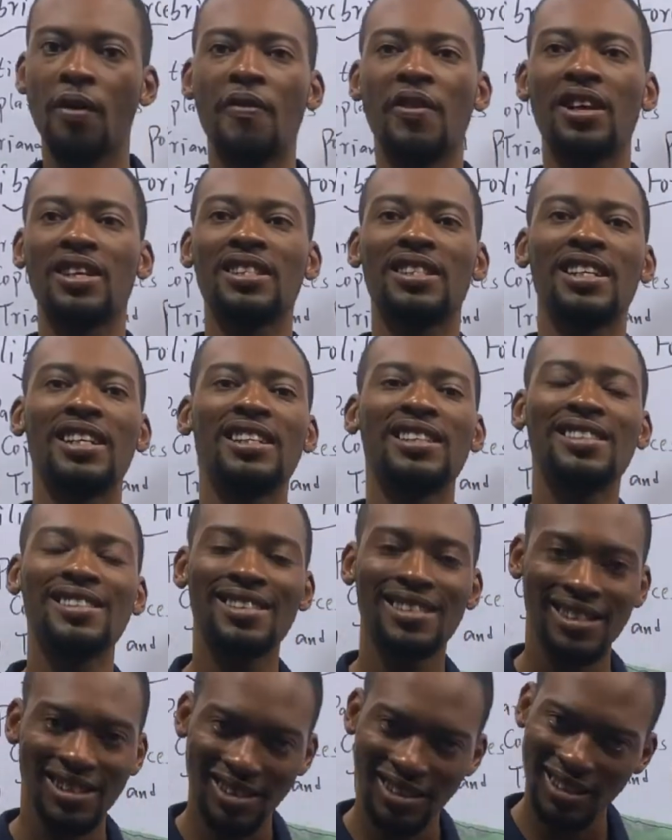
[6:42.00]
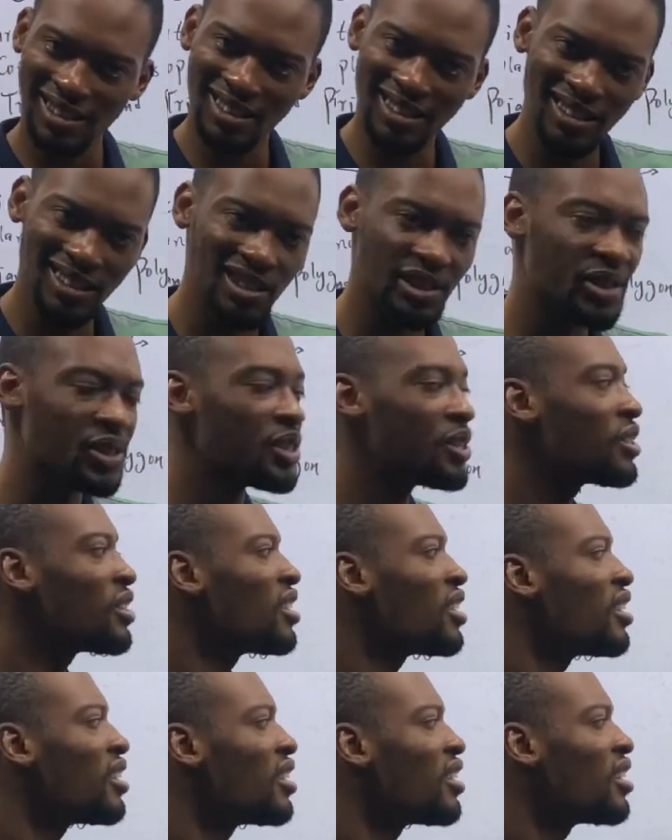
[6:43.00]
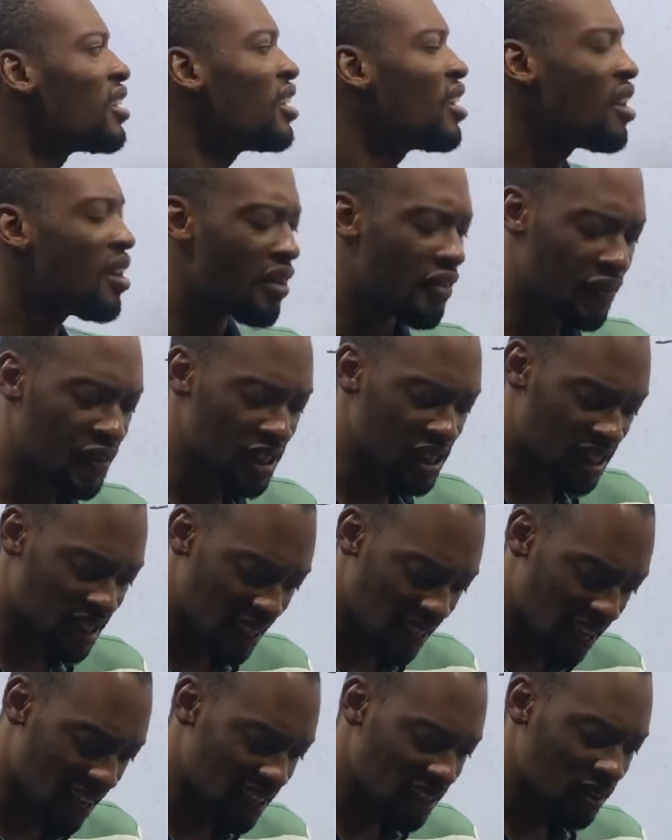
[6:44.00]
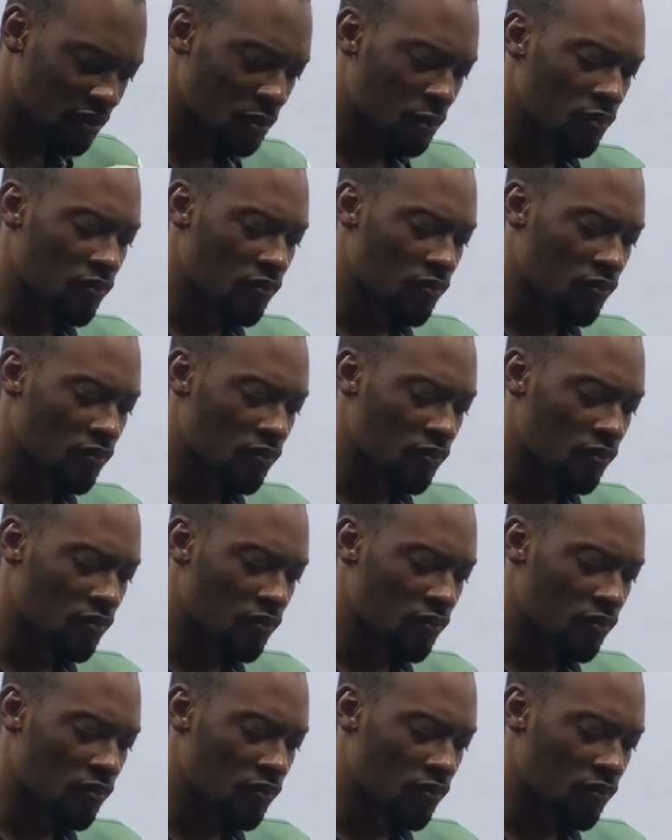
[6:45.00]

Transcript: understand English. They said